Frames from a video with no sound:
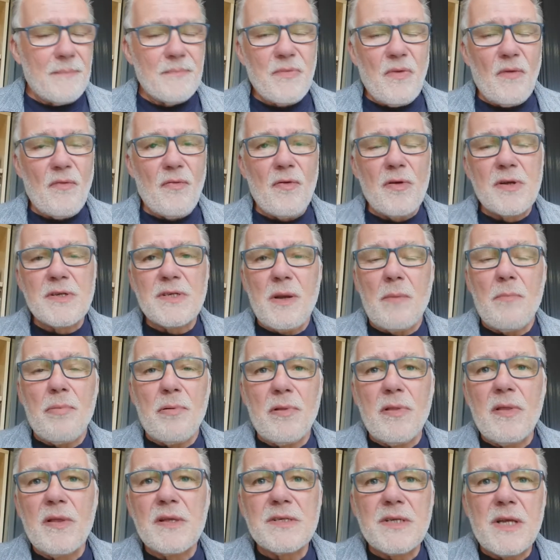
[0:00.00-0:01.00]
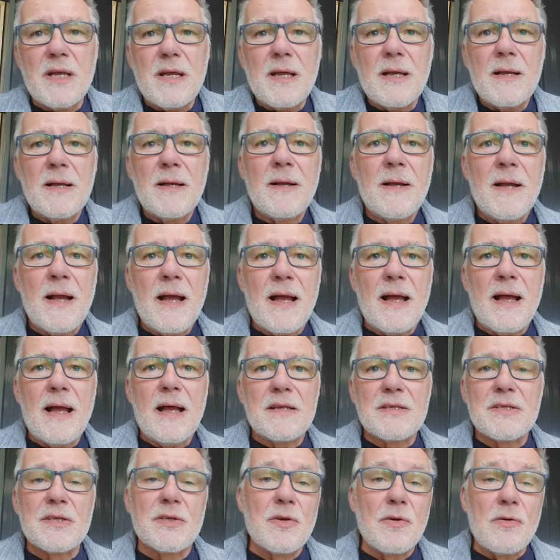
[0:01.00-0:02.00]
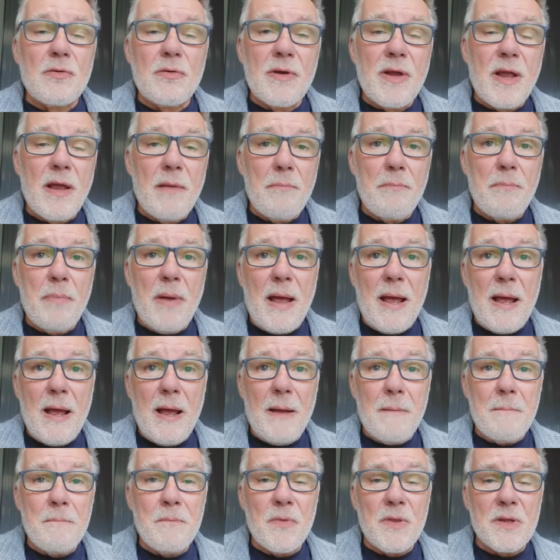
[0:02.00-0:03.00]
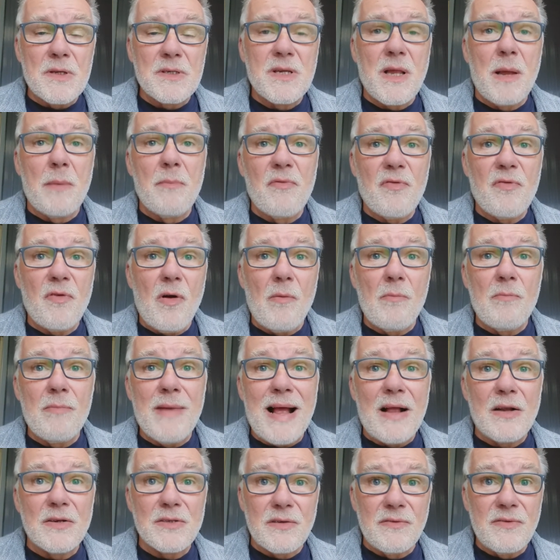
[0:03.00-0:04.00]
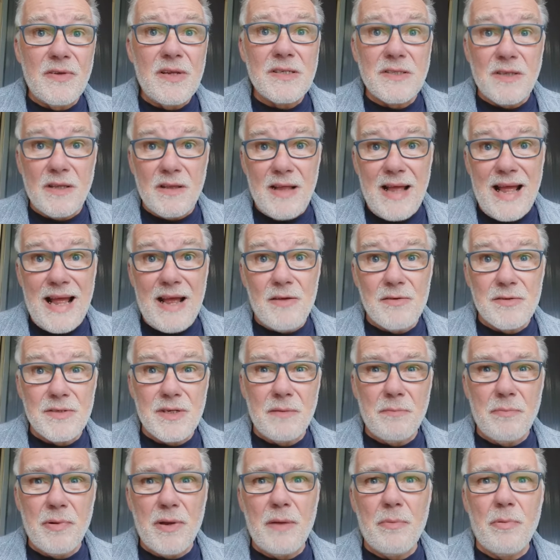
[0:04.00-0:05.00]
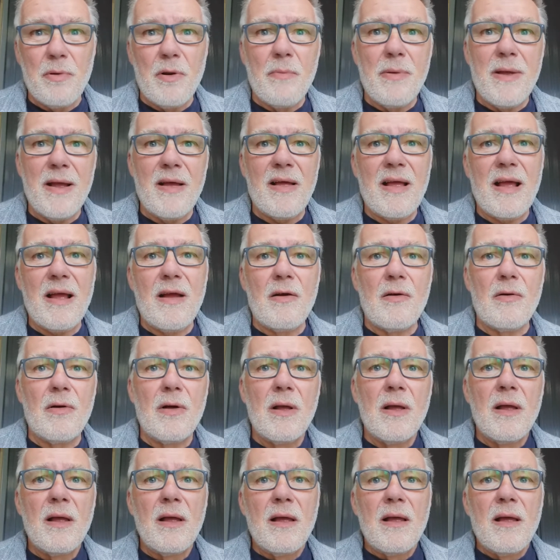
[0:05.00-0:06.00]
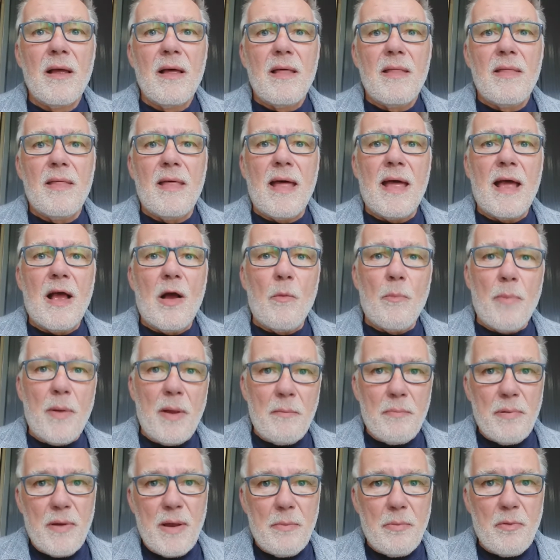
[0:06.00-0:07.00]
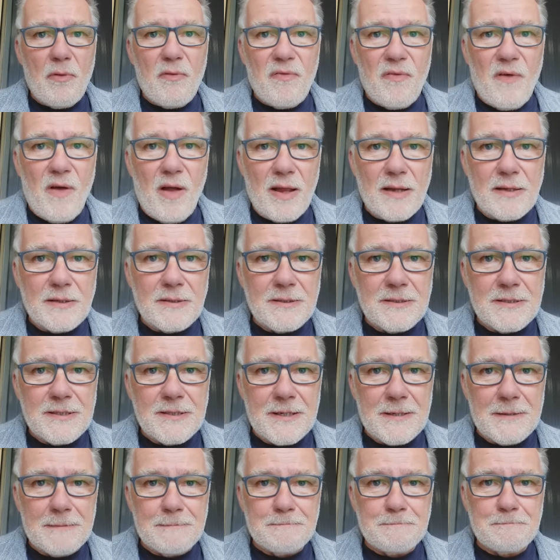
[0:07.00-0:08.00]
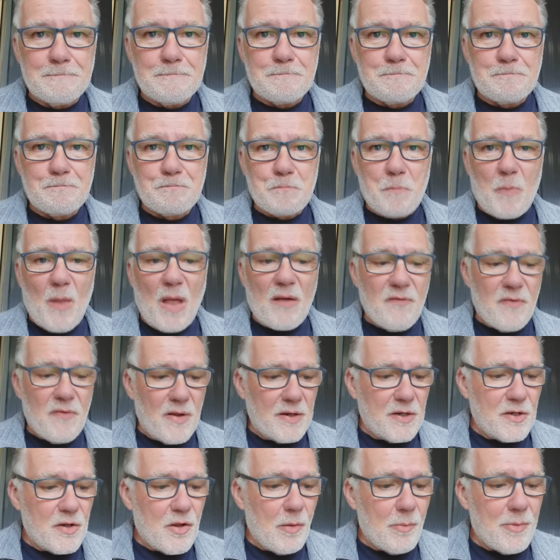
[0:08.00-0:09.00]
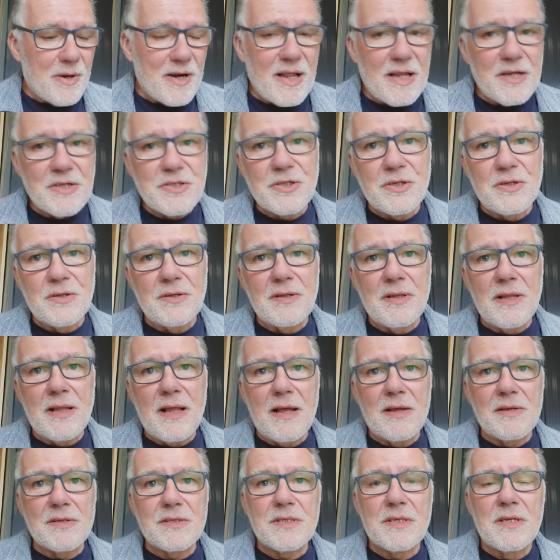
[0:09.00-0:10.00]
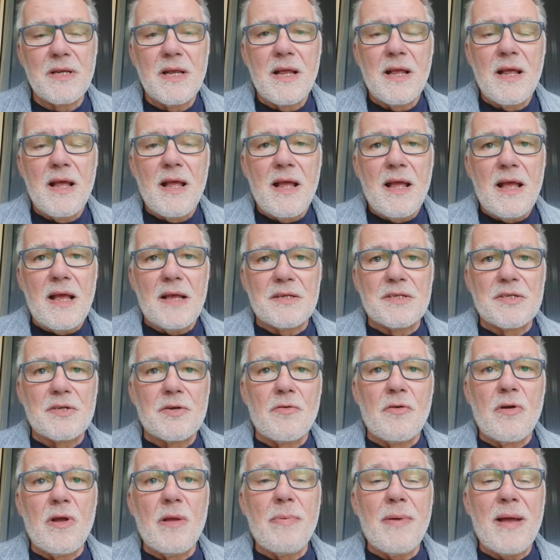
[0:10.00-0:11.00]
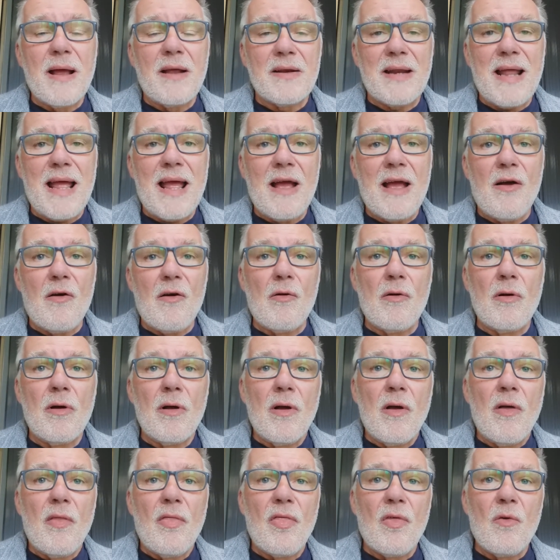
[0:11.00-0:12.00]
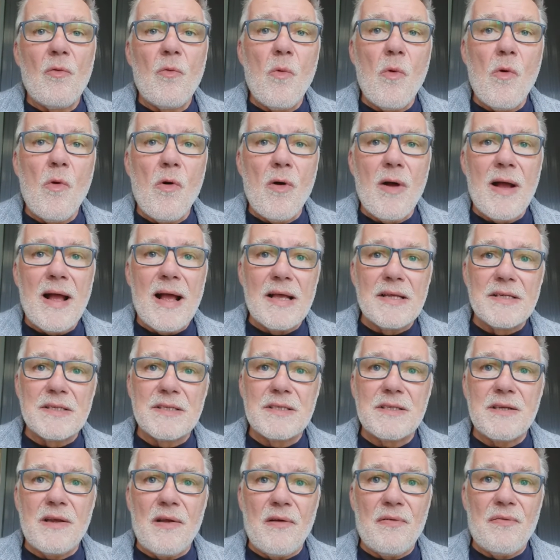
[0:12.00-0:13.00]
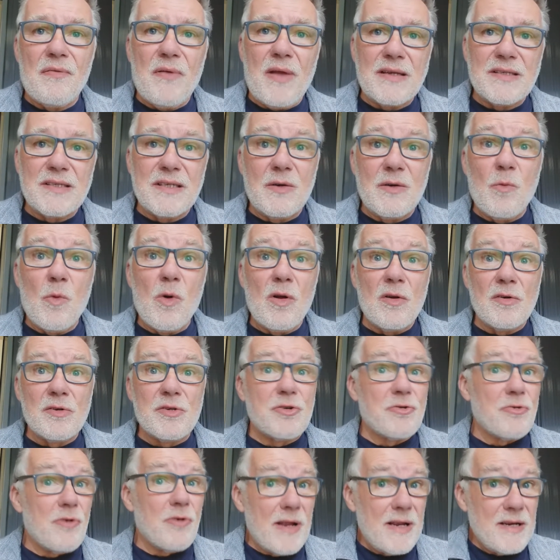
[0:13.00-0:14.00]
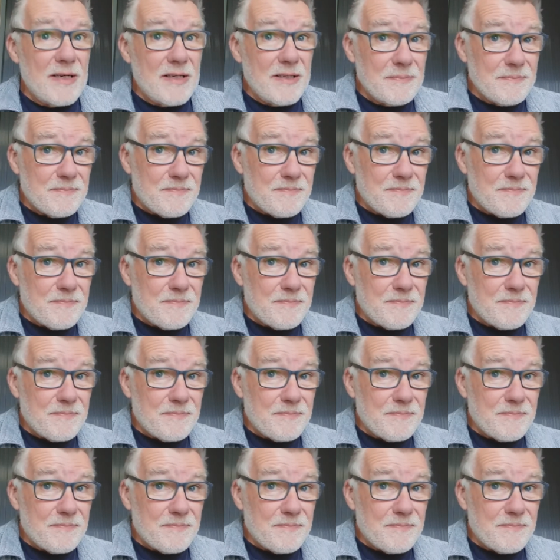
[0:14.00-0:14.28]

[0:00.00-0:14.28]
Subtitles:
For example, there's a story that's come from Altavita, the housing people, about how they're helping people find find accommodation. There's a story about how the war has affected world trade,